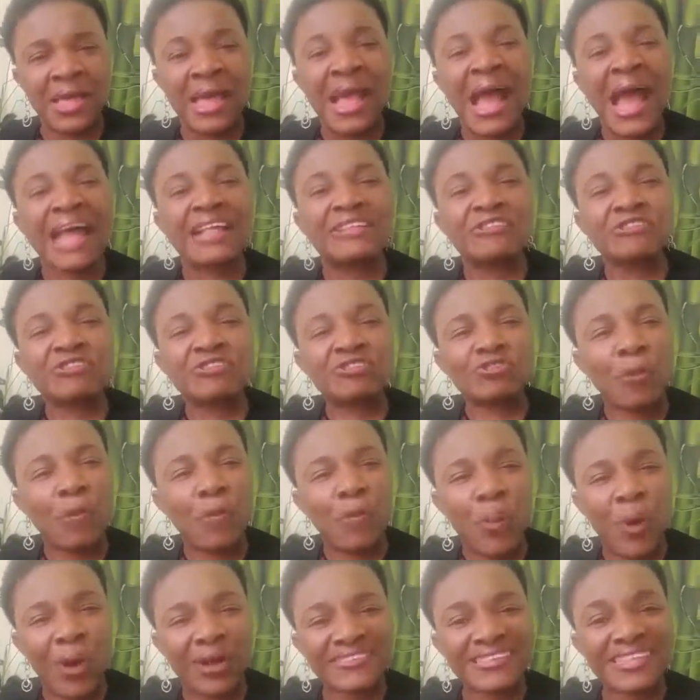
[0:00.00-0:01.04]
and
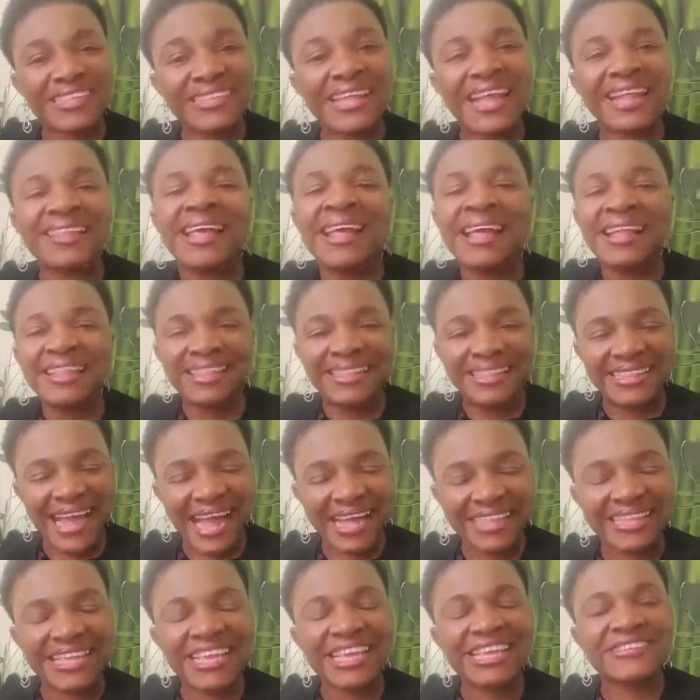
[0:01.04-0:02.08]
supporting that
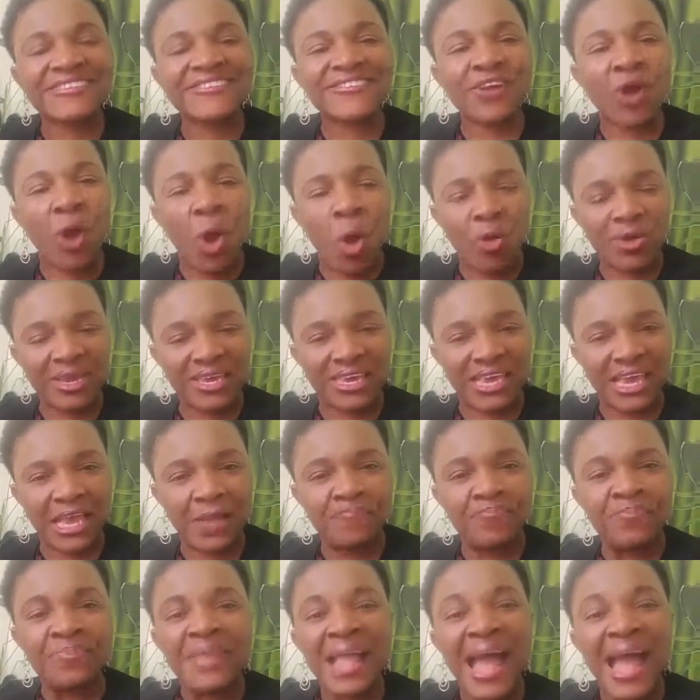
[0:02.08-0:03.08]
is okay.